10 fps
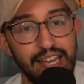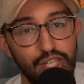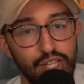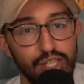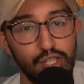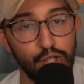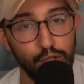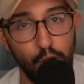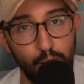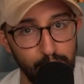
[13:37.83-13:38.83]
It's
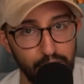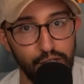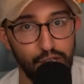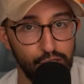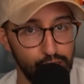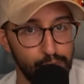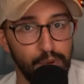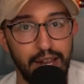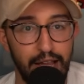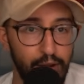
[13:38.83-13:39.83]
just so much
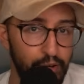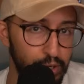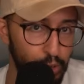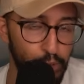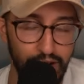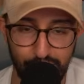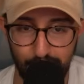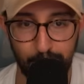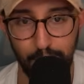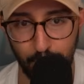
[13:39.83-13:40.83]
spread out
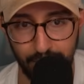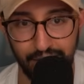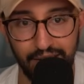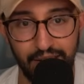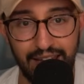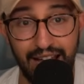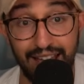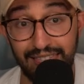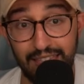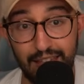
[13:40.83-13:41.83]
across the board. And
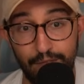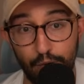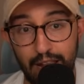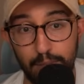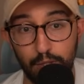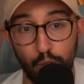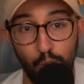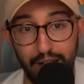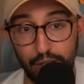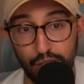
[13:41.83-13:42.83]
I think if you're able to
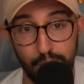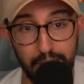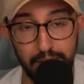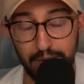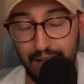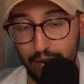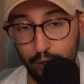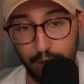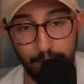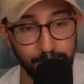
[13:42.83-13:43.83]
wild spin, I
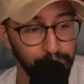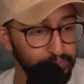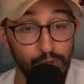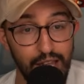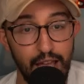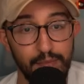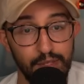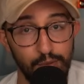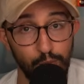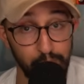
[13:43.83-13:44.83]
don't know, 2
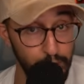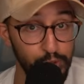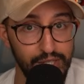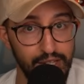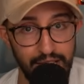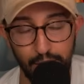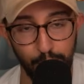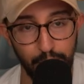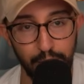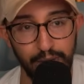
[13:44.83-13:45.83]
times boosted in
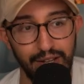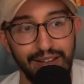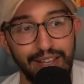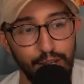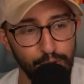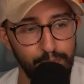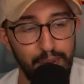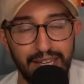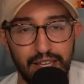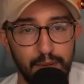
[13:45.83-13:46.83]
a row, you're
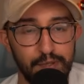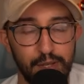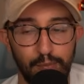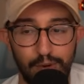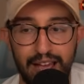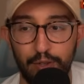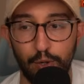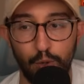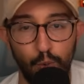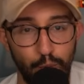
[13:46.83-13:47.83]
picking up some
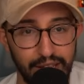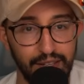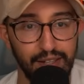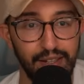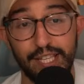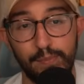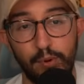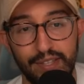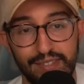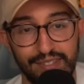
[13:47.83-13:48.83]
rather quick prize
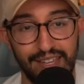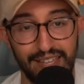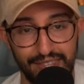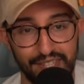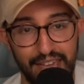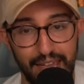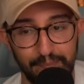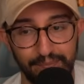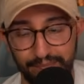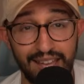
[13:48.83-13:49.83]
points in this
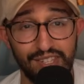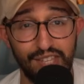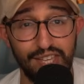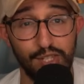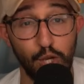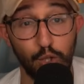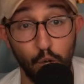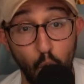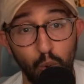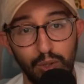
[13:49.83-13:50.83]
game. Next is
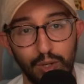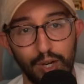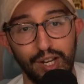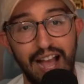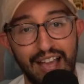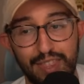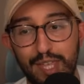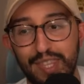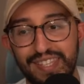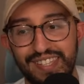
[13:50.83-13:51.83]
Golurk. I
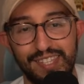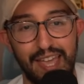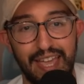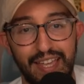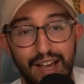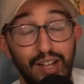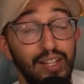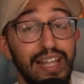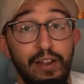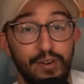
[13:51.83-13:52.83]
think this is a
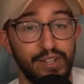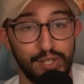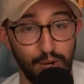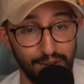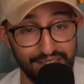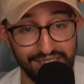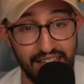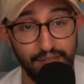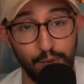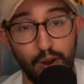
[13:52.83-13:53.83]
hilarious card. It says
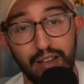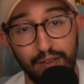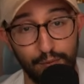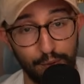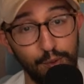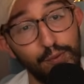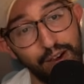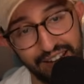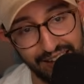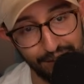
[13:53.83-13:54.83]
Heavy Rocket for 2
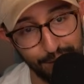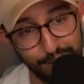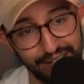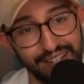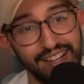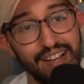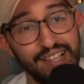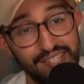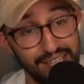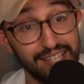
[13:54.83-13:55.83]
fighting energy,
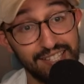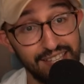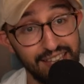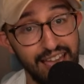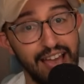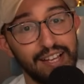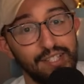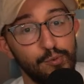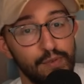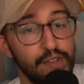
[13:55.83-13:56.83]

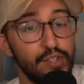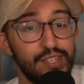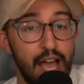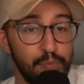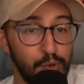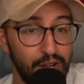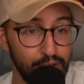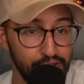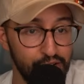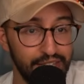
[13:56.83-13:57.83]
60x. Reveal the top 3
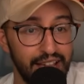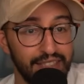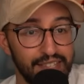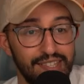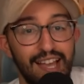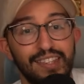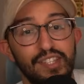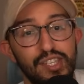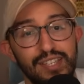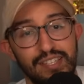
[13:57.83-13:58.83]
cards of your deck. This attack
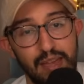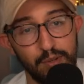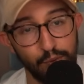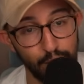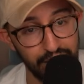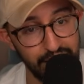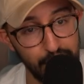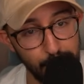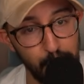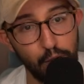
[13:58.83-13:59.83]
does 60 damage for
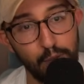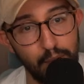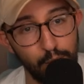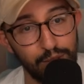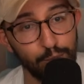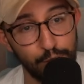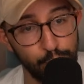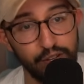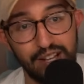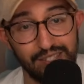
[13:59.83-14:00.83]
each Pokemon with a
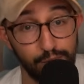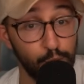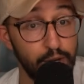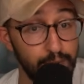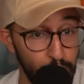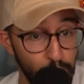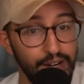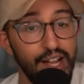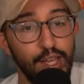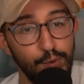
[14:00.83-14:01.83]
retreat cost of 3 or
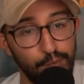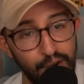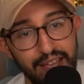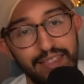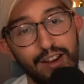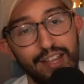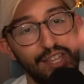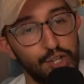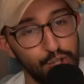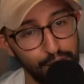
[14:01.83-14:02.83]
more you find there, and
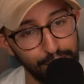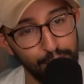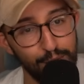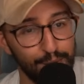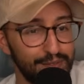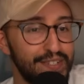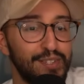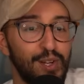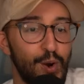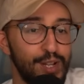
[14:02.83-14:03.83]
then shuffle the
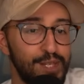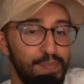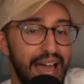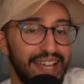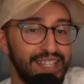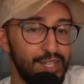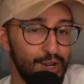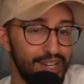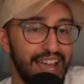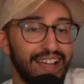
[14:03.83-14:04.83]
revealed cards back into your